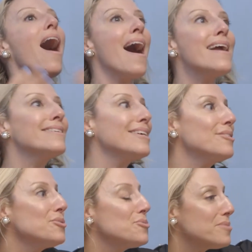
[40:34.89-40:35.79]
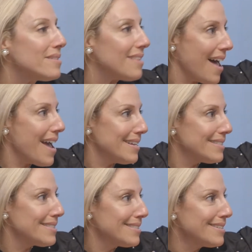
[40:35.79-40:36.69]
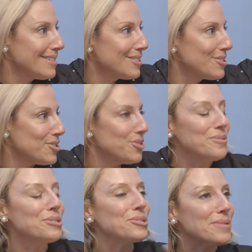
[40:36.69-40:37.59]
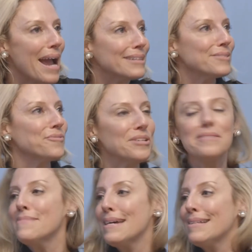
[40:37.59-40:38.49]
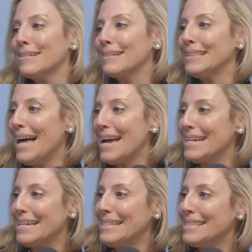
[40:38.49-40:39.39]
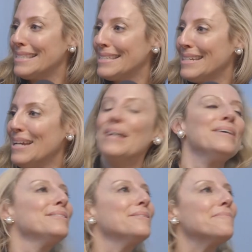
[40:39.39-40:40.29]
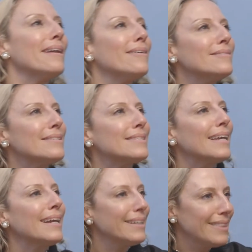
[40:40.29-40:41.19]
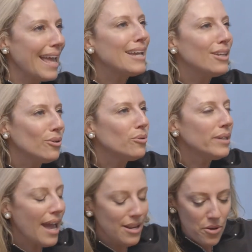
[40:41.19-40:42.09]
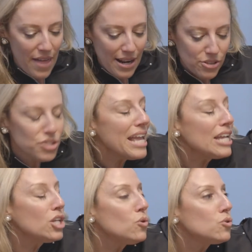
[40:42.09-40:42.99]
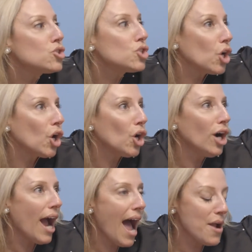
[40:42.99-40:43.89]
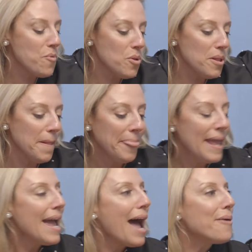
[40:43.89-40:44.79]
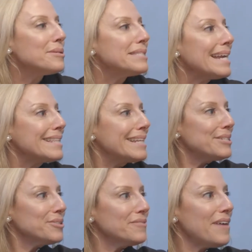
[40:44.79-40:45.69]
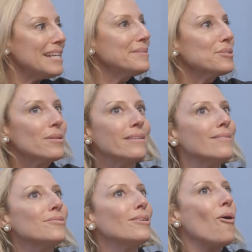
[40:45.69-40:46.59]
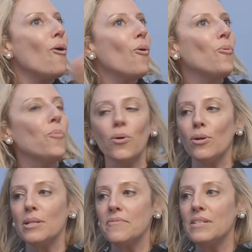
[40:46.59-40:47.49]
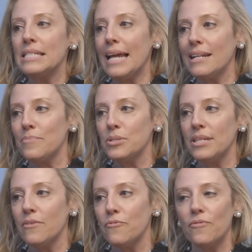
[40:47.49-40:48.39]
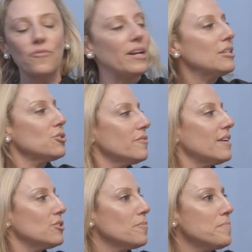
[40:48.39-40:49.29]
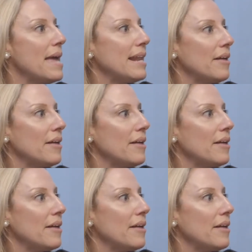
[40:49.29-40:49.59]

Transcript: I can utilize to attract female clients. And I was just like, thank you. Yeah, no, thank you, sir. I will take that under advisement. So like, there's like a whole world of these 90% of financial advisor men